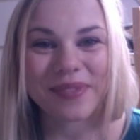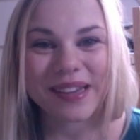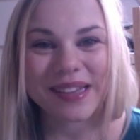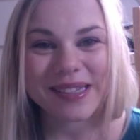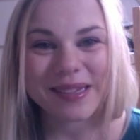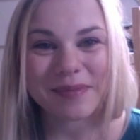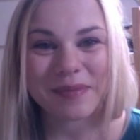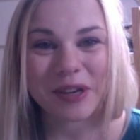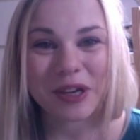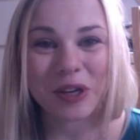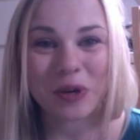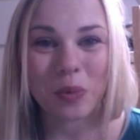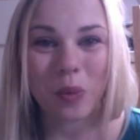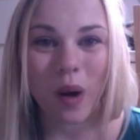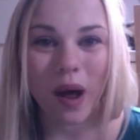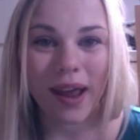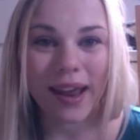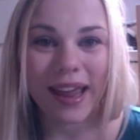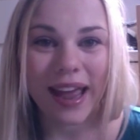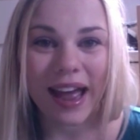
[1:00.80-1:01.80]
some good
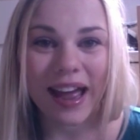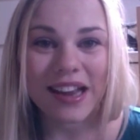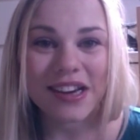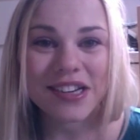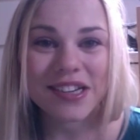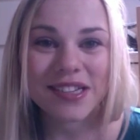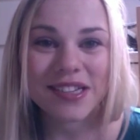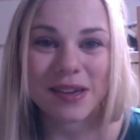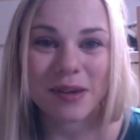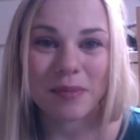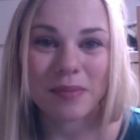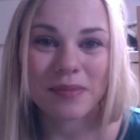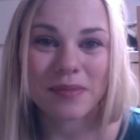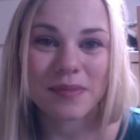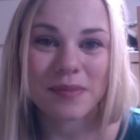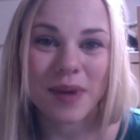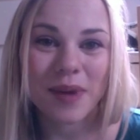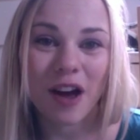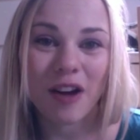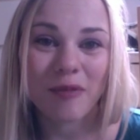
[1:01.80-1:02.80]
Y-cash,
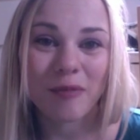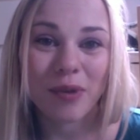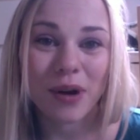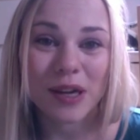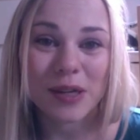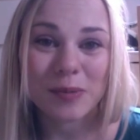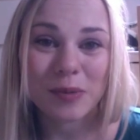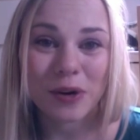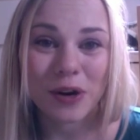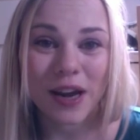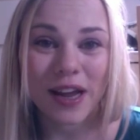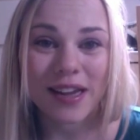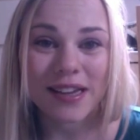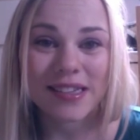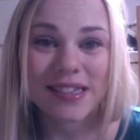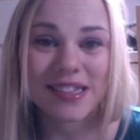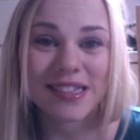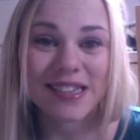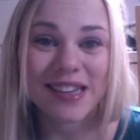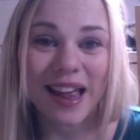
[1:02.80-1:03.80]
some half-price
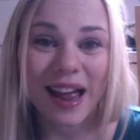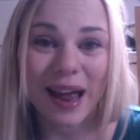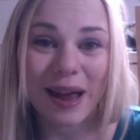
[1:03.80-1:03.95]
products,